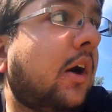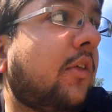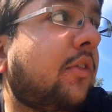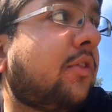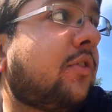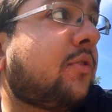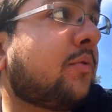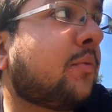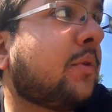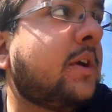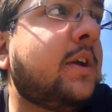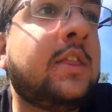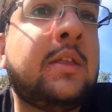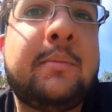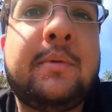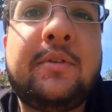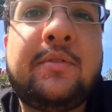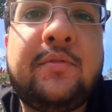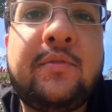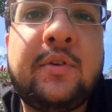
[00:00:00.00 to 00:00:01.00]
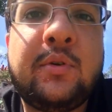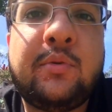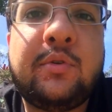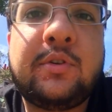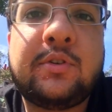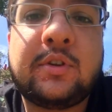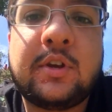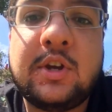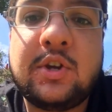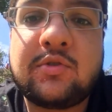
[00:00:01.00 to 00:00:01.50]
Three in the midfield
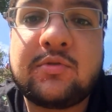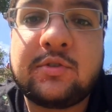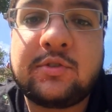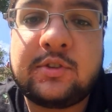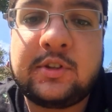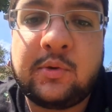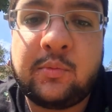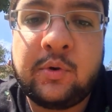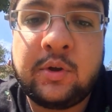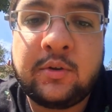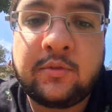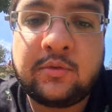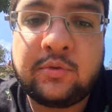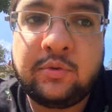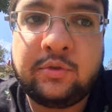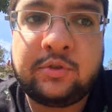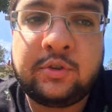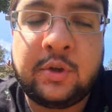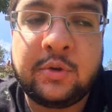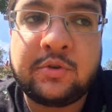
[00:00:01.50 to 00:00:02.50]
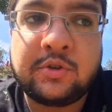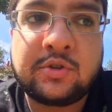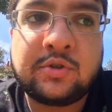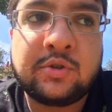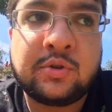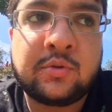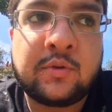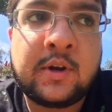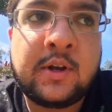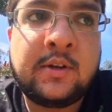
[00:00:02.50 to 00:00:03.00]
is an interesting one, of course, no
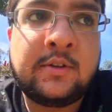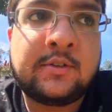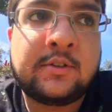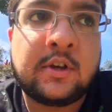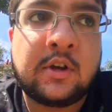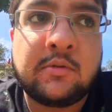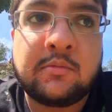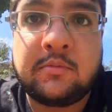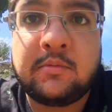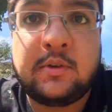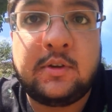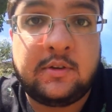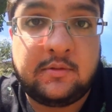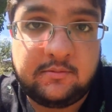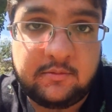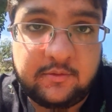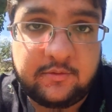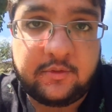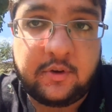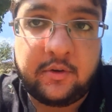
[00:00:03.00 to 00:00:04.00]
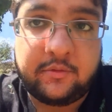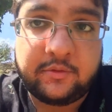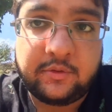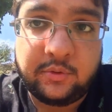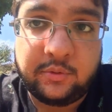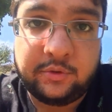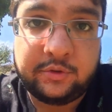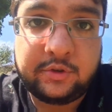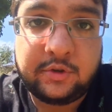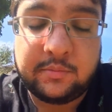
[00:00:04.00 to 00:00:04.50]
Doucouré, so of
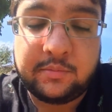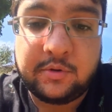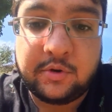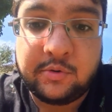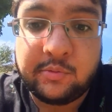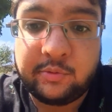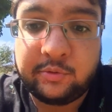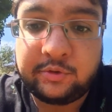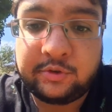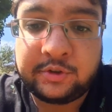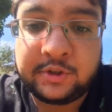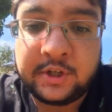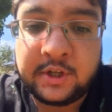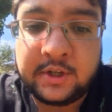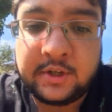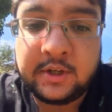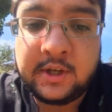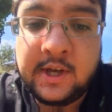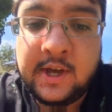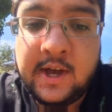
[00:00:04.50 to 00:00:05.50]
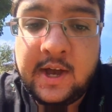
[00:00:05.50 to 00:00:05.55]
course Capoue will start.